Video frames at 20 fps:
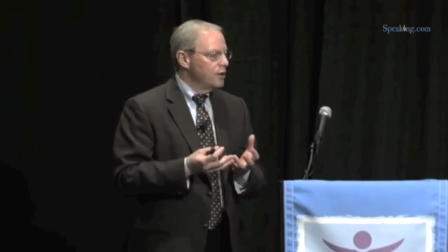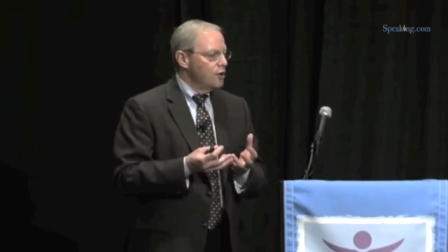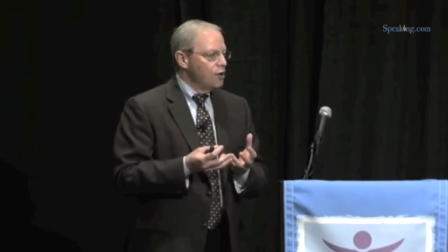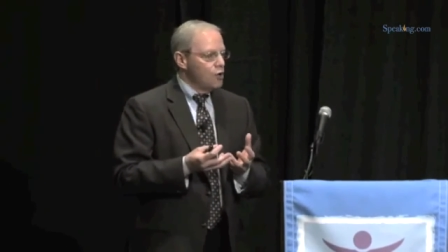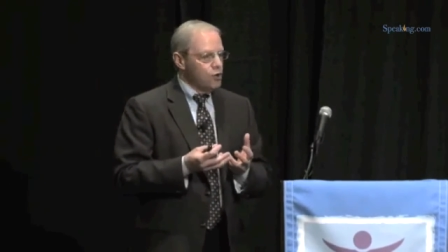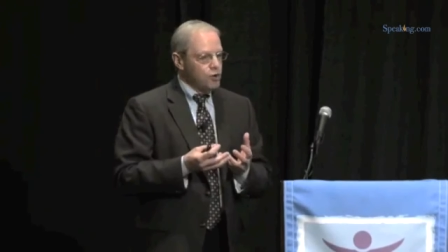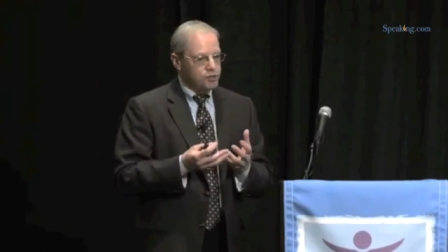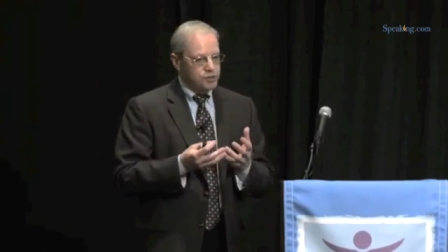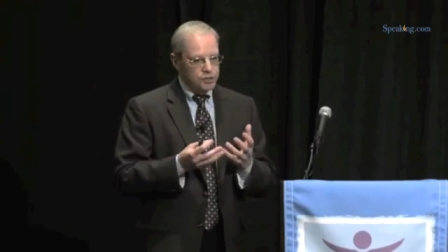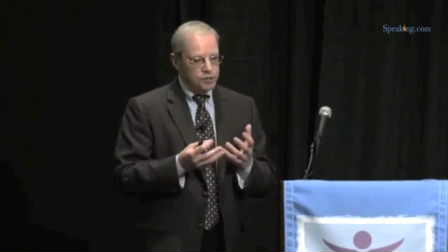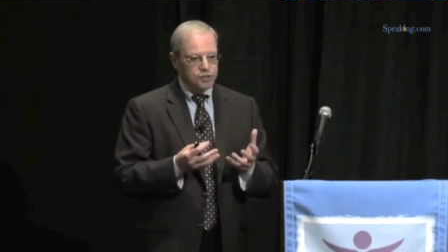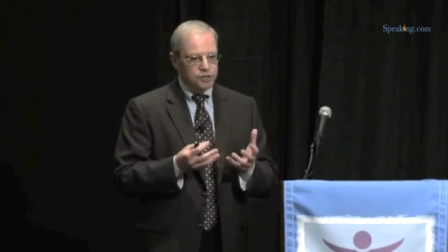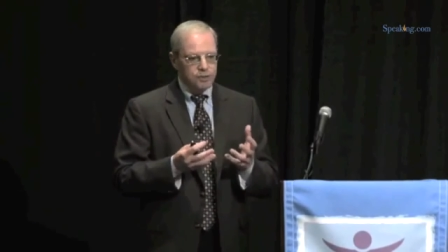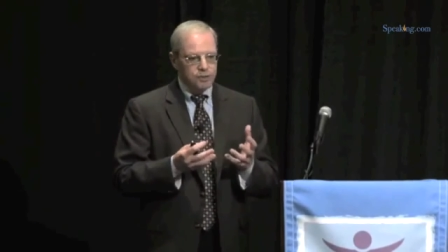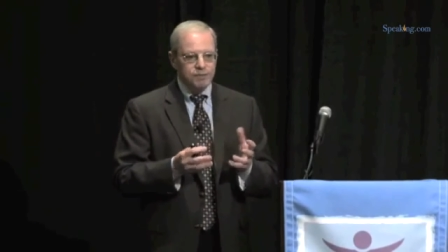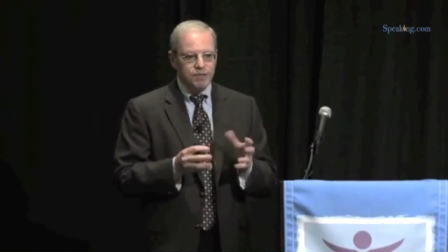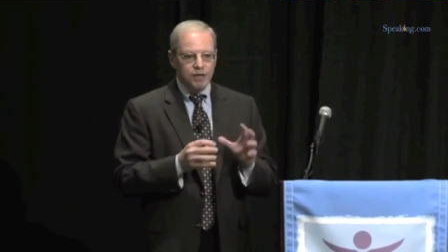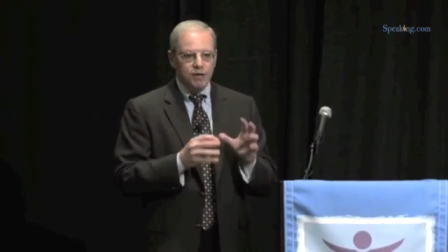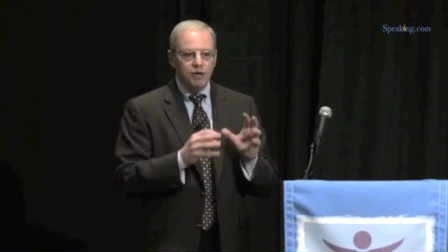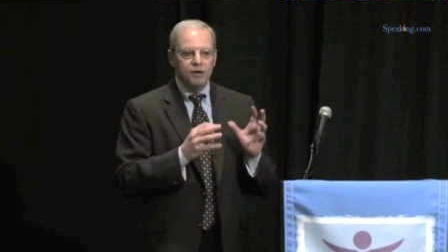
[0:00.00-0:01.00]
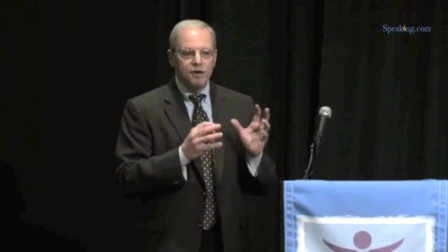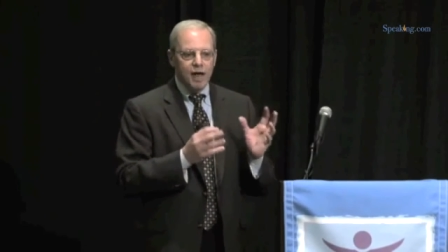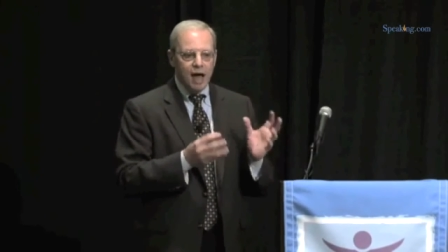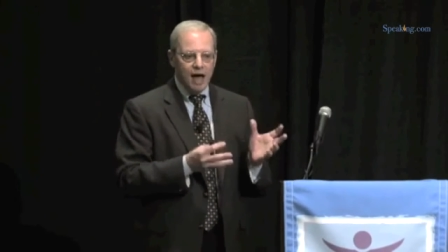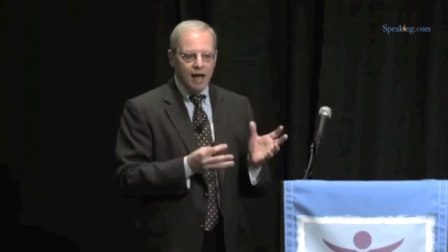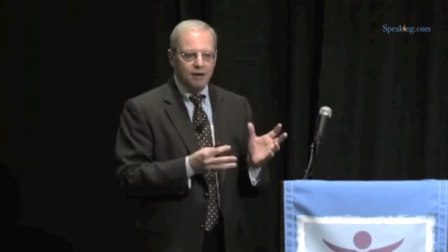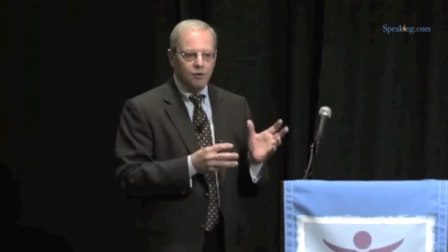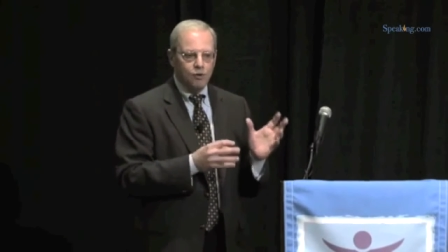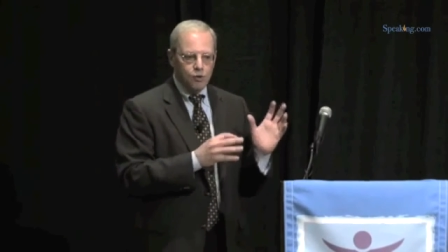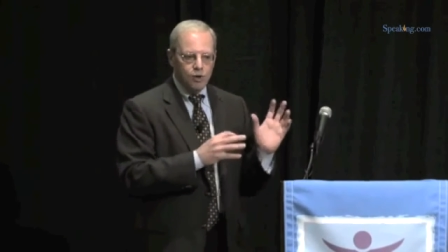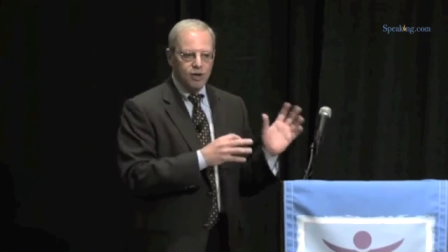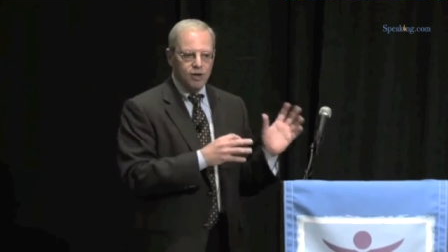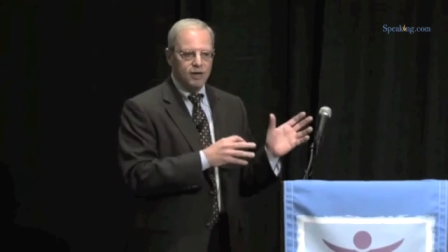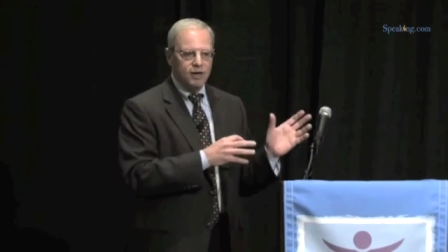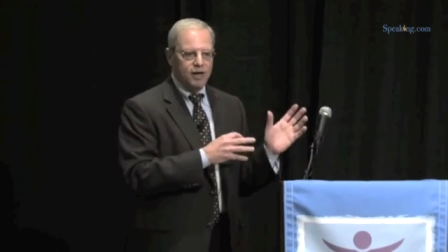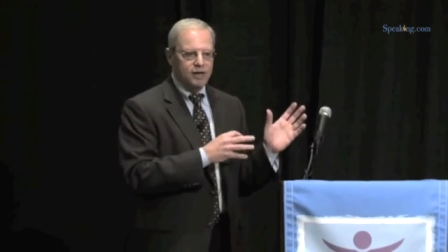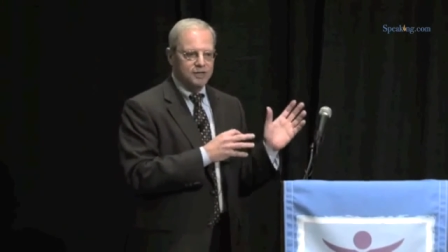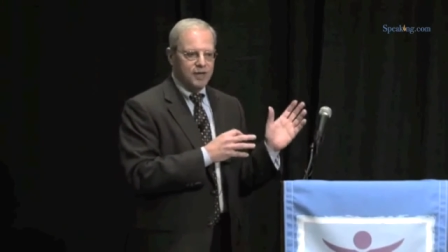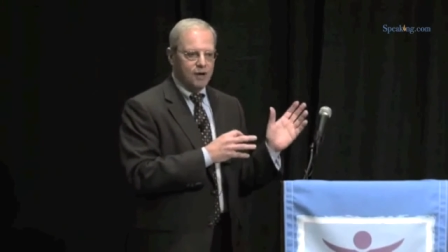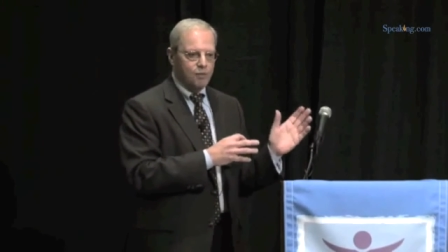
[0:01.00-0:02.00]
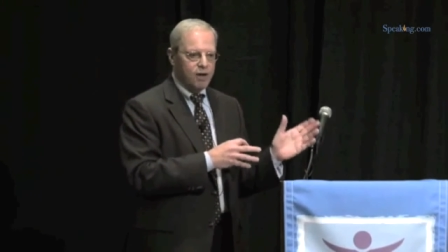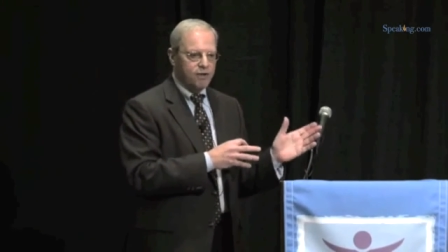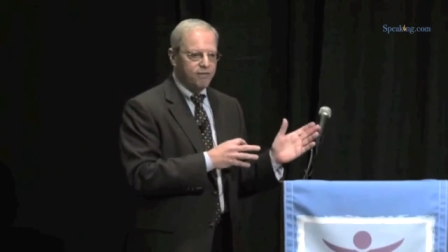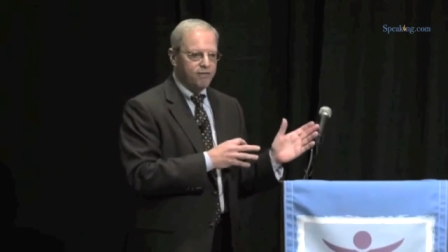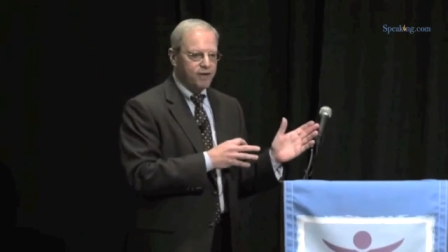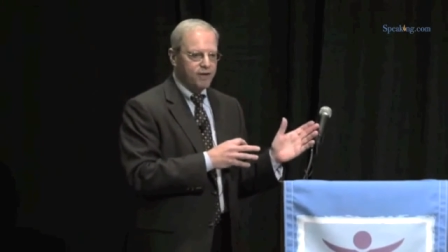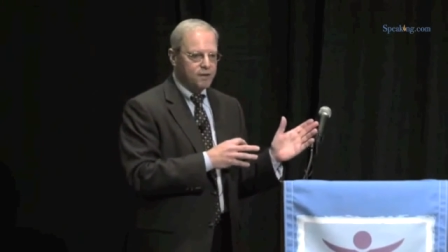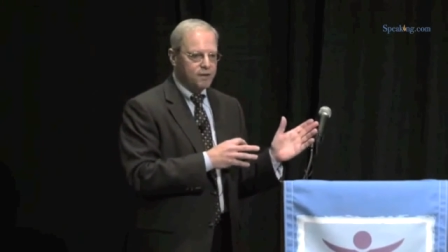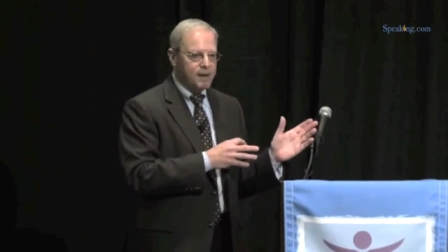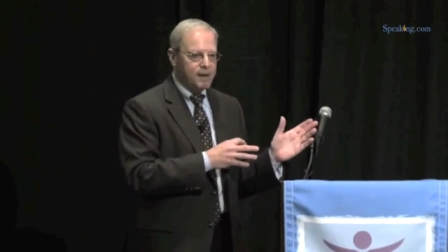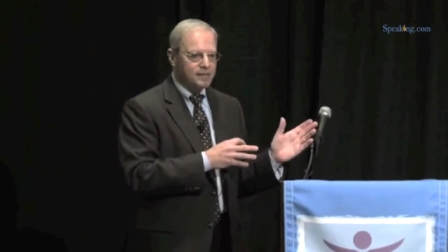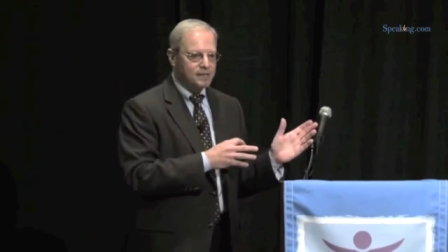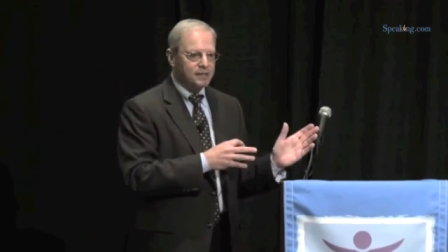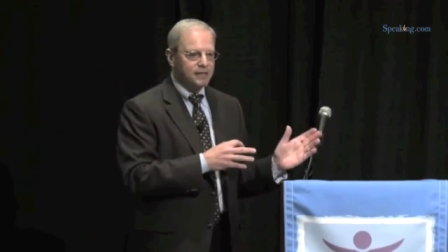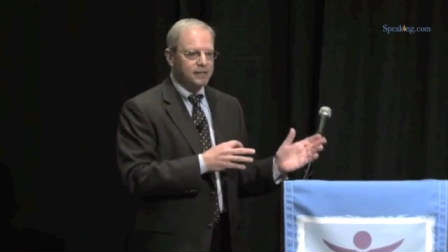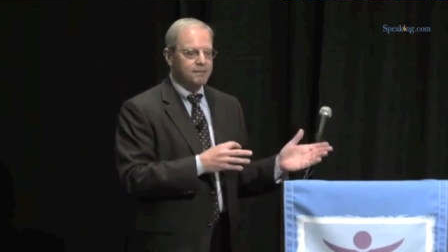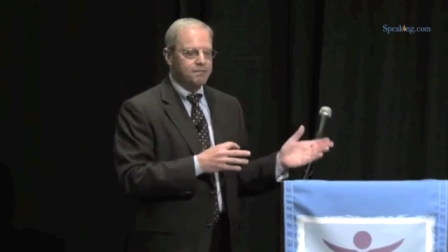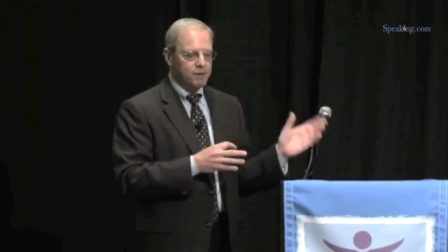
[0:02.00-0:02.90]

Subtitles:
or systems that are not organized that way fundamentally,